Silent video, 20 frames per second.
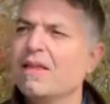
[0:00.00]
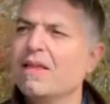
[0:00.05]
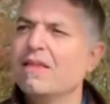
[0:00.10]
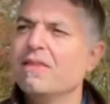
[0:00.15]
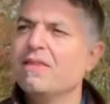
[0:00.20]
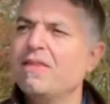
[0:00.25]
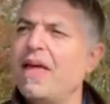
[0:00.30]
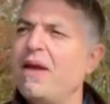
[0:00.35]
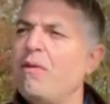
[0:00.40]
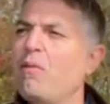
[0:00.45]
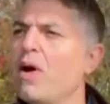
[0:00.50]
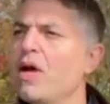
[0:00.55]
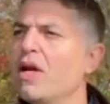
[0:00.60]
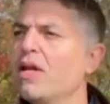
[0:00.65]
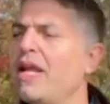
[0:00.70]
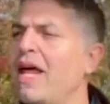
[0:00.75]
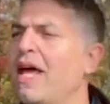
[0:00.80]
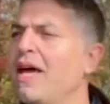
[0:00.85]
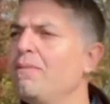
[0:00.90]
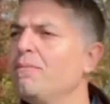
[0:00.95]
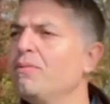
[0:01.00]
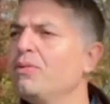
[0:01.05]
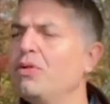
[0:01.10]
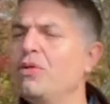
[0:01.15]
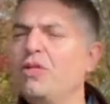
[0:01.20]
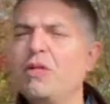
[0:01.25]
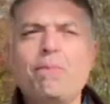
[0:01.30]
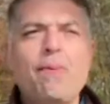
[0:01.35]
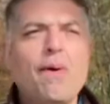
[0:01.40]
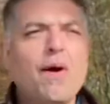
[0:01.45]
They wanted him to
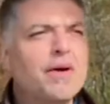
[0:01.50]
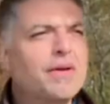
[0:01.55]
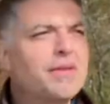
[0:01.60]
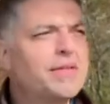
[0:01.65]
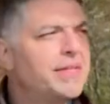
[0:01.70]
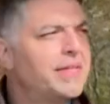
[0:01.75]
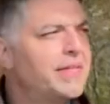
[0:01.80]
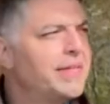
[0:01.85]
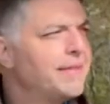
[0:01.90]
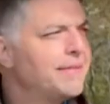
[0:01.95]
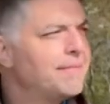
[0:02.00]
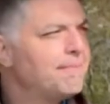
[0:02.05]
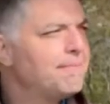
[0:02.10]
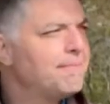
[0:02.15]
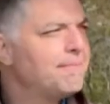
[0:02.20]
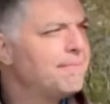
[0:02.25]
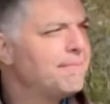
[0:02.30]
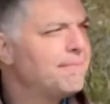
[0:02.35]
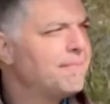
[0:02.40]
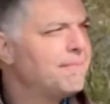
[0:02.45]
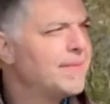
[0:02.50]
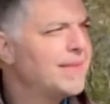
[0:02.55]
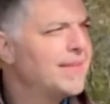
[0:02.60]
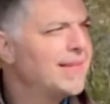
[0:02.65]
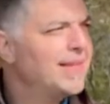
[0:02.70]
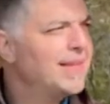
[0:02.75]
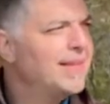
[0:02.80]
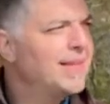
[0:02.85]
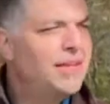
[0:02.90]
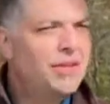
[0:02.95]
depart.
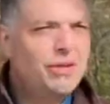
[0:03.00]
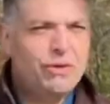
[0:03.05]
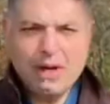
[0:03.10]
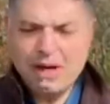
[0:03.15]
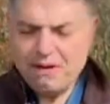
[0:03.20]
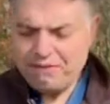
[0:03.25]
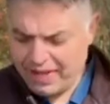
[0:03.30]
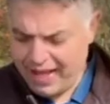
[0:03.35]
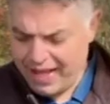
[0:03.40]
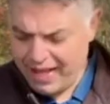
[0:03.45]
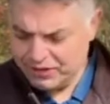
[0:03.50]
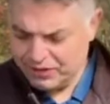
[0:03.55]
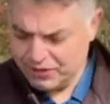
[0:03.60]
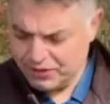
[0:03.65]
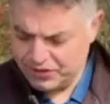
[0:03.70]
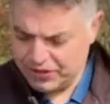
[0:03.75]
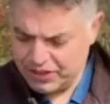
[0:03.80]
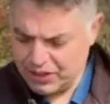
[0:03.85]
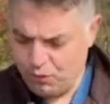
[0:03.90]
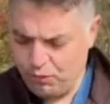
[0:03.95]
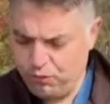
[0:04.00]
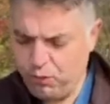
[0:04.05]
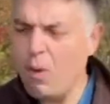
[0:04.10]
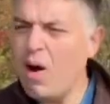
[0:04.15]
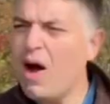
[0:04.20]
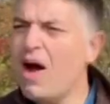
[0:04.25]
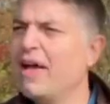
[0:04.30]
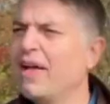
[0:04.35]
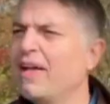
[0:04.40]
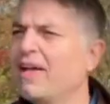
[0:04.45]
You'd have to ask yourself,
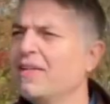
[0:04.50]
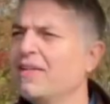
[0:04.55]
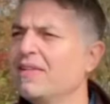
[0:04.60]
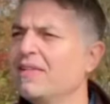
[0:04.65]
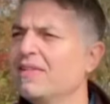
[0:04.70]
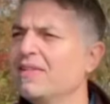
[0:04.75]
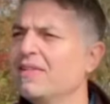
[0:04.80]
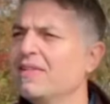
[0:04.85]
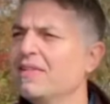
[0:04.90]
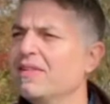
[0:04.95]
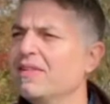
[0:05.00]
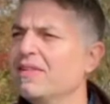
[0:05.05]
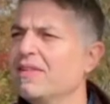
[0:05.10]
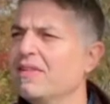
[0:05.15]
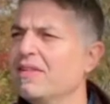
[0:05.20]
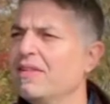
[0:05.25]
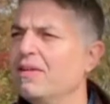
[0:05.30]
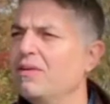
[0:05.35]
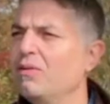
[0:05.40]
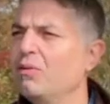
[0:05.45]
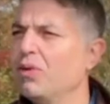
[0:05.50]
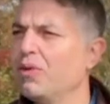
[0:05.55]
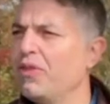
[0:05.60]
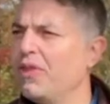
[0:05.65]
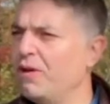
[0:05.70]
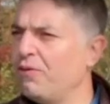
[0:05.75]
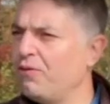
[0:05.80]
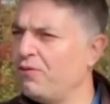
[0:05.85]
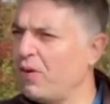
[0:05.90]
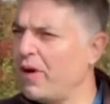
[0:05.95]
why? Were they
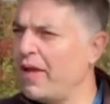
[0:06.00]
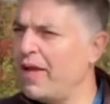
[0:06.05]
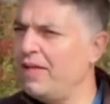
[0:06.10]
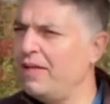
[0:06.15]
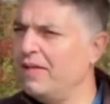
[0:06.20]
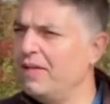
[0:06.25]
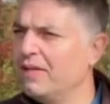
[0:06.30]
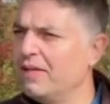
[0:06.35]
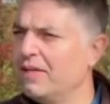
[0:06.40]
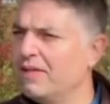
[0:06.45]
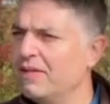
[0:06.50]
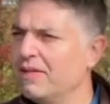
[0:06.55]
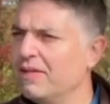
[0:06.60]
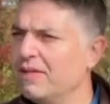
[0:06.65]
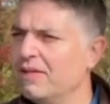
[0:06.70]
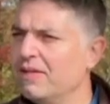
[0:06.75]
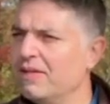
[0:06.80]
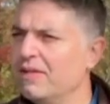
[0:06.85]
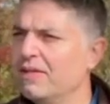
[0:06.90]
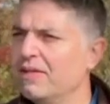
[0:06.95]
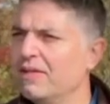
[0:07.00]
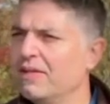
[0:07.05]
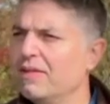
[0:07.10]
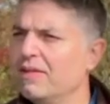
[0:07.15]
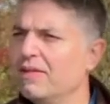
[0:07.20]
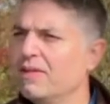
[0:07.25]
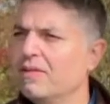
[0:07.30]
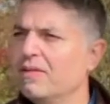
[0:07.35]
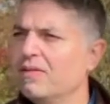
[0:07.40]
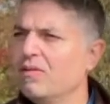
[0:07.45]
afraid?
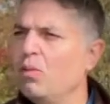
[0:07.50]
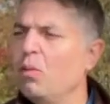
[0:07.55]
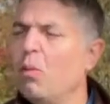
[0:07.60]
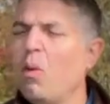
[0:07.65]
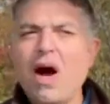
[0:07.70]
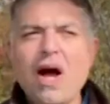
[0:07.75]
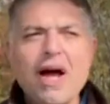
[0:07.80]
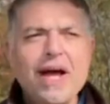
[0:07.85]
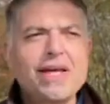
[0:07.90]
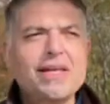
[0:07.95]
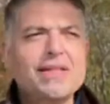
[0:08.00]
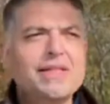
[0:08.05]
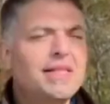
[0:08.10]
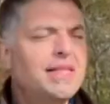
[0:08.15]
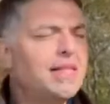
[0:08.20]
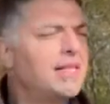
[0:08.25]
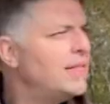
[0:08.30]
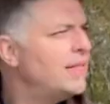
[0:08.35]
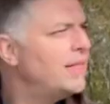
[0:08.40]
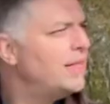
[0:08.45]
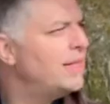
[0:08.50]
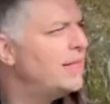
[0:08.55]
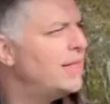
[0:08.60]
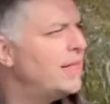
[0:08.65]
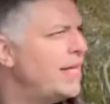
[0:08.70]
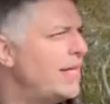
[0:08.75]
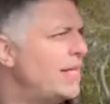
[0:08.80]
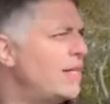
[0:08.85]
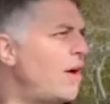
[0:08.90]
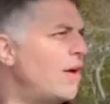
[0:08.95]
Why did
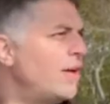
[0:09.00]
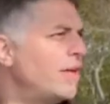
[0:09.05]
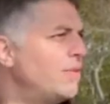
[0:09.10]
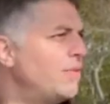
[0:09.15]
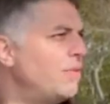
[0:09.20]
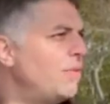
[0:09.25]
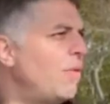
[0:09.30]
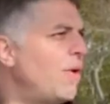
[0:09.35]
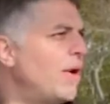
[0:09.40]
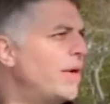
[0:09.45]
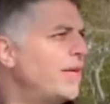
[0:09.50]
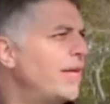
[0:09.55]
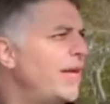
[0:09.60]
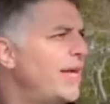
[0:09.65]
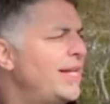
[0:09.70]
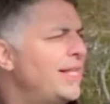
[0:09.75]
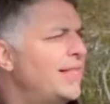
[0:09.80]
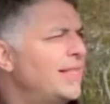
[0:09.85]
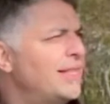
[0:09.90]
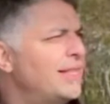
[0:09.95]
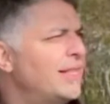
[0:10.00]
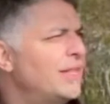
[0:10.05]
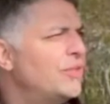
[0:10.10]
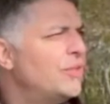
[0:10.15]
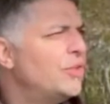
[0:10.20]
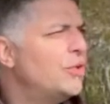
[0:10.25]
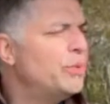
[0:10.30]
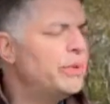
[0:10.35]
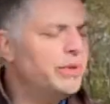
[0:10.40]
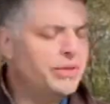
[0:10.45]
they not want anything to
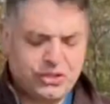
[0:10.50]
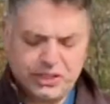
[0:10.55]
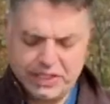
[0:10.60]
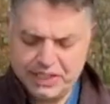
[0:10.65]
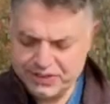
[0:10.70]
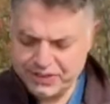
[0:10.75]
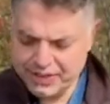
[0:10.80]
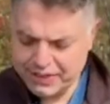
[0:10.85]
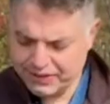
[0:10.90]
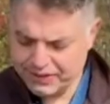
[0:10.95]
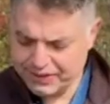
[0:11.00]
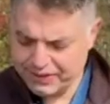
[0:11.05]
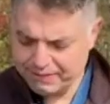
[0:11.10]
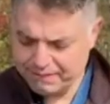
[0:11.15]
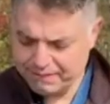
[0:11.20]
do with Jesus?